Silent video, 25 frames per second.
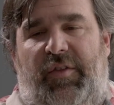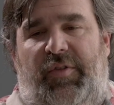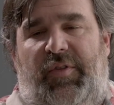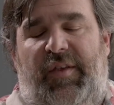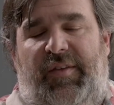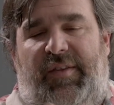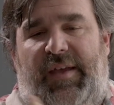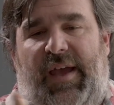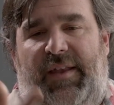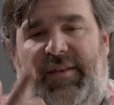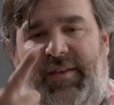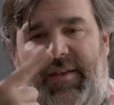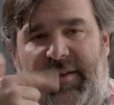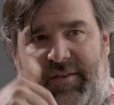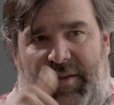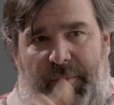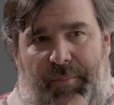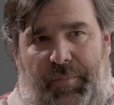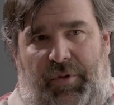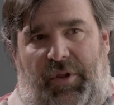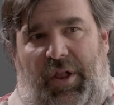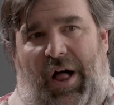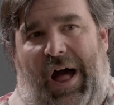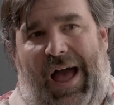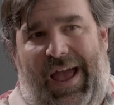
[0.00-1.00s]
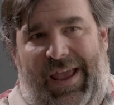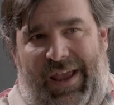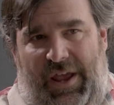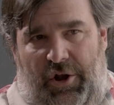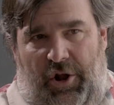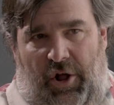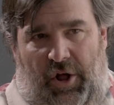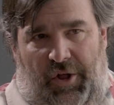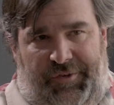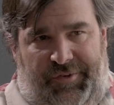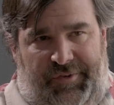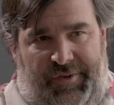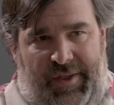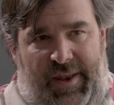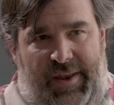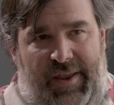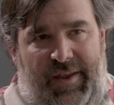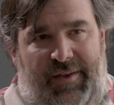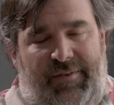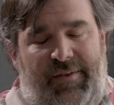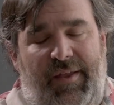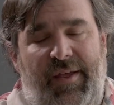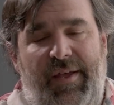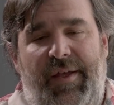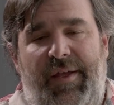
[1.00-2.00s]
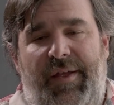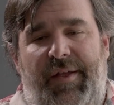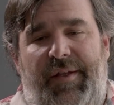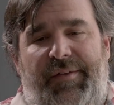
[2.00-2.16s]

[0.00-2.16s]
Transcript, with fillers: that these ideas apply in all settings.